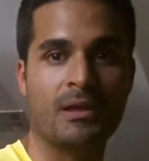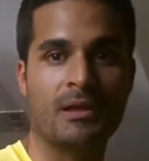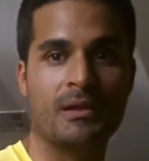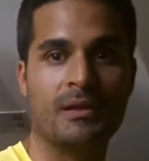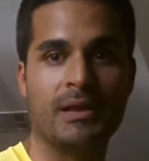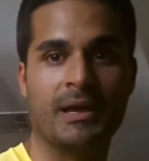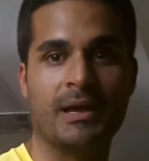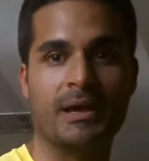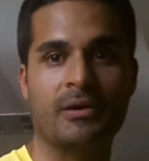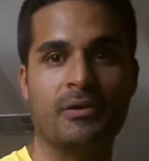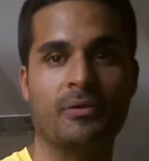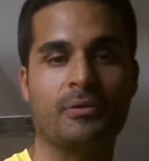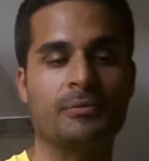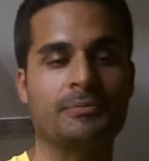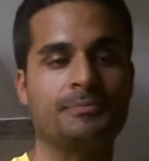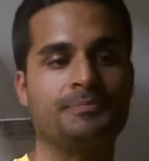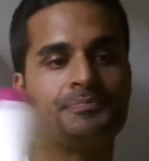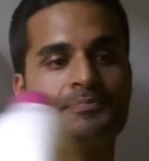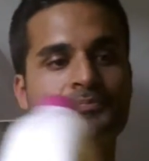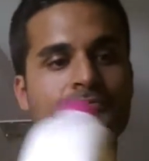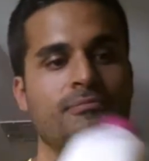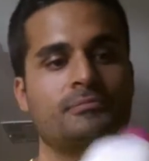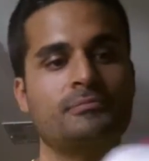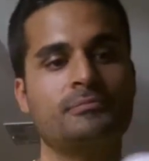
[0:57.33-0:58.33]
Now,
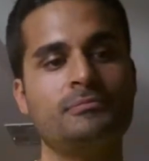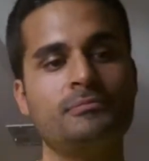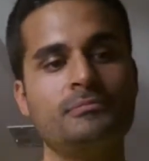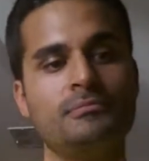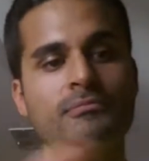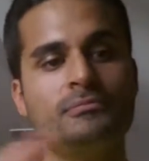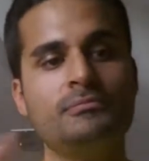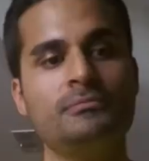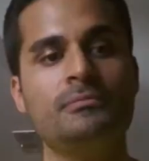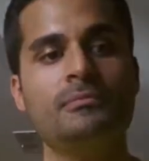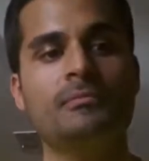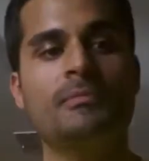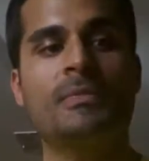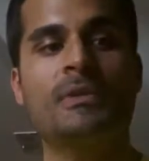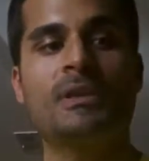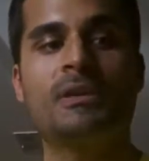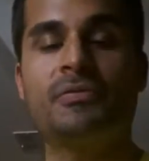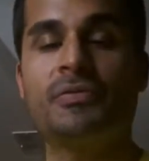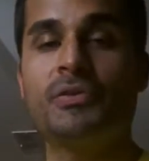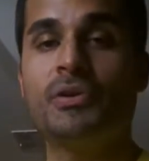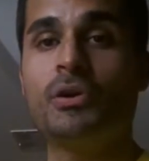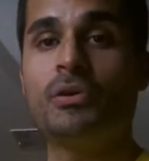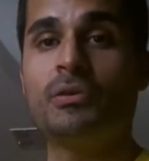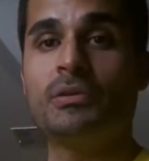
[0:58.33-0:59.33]

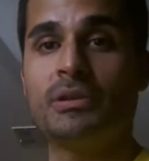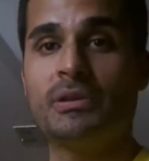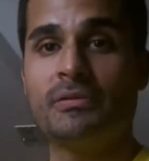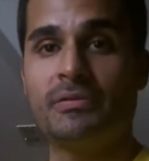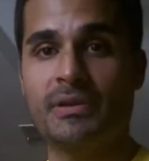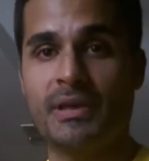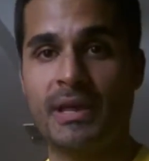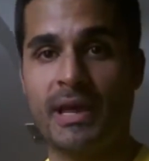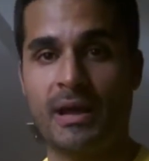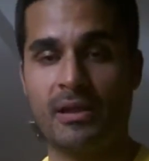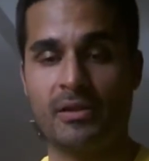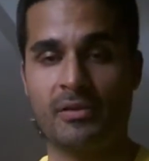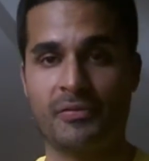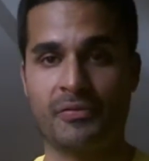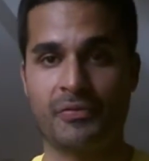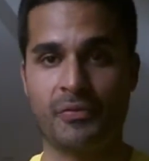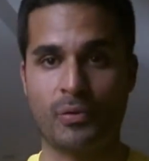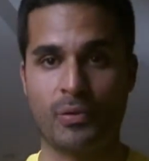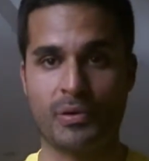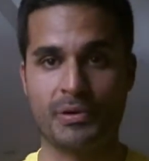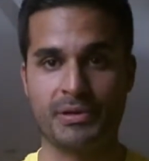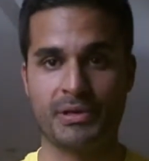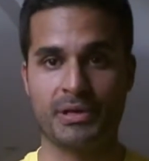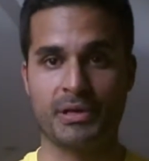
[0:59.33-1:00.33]
if you don't live in
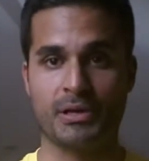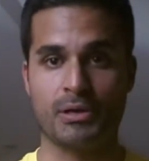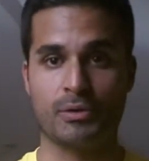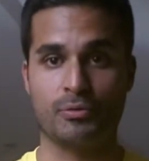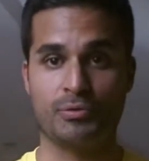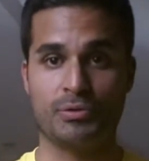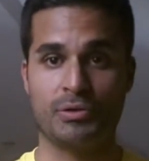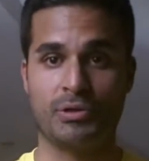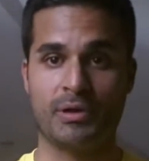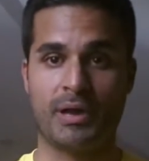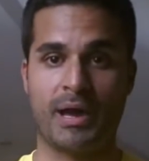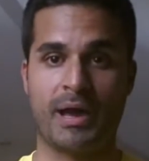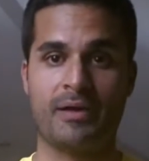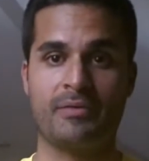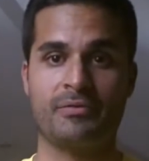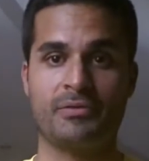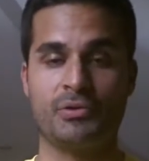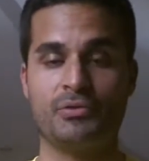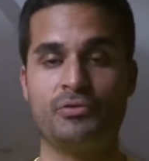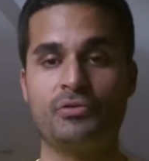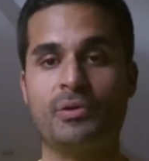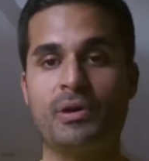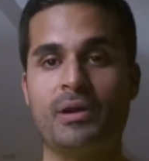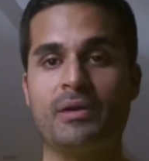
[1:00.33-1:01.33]
California, you have
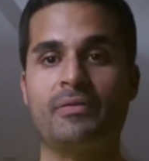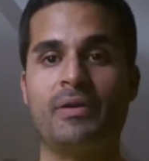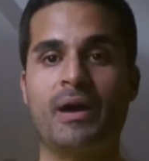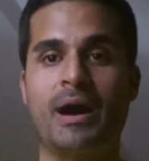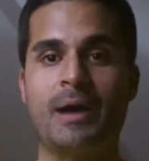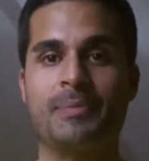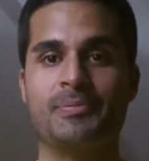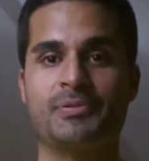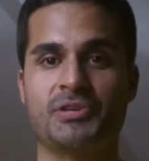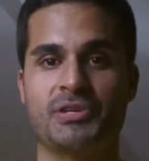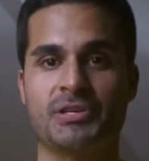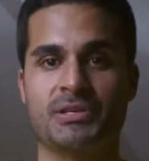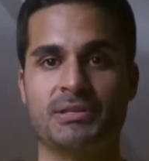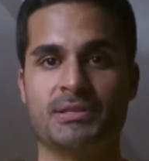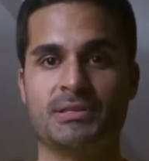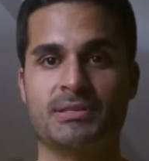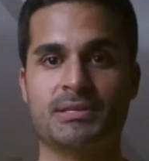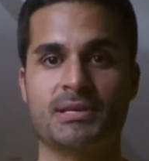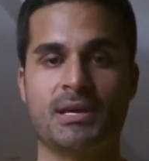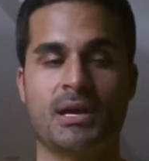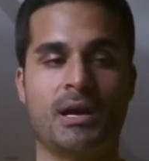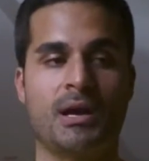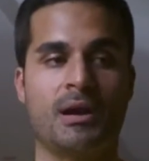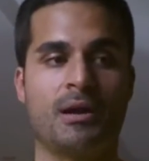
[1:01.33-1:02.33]
you do have
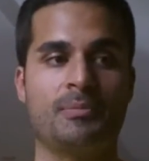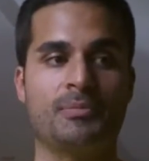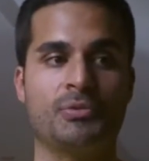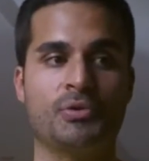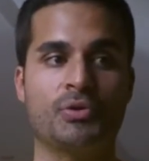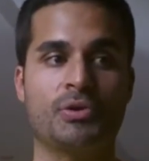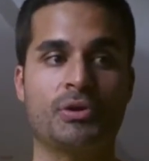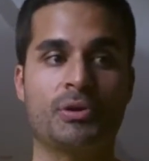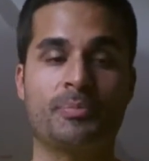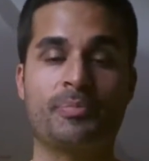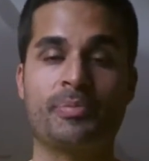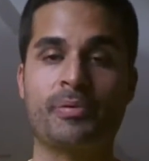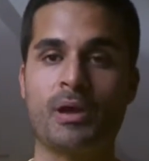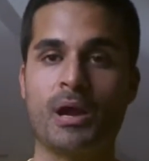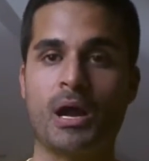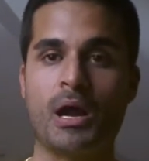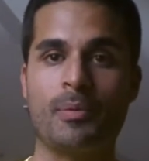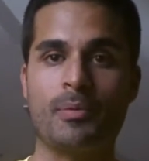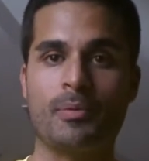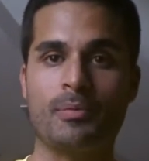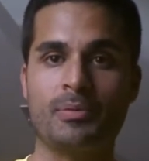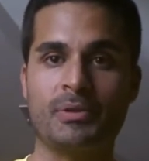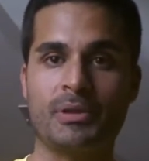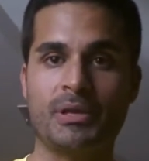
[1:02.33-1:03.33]
options. Um, you could
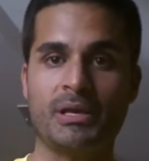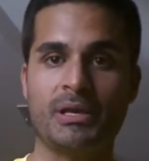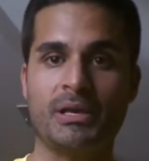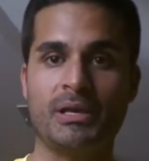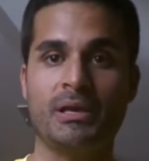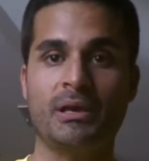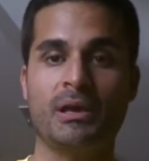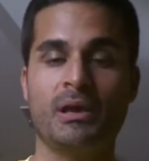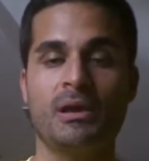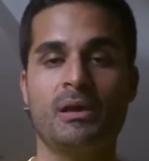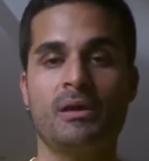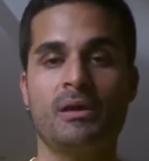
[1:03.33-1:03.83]
probably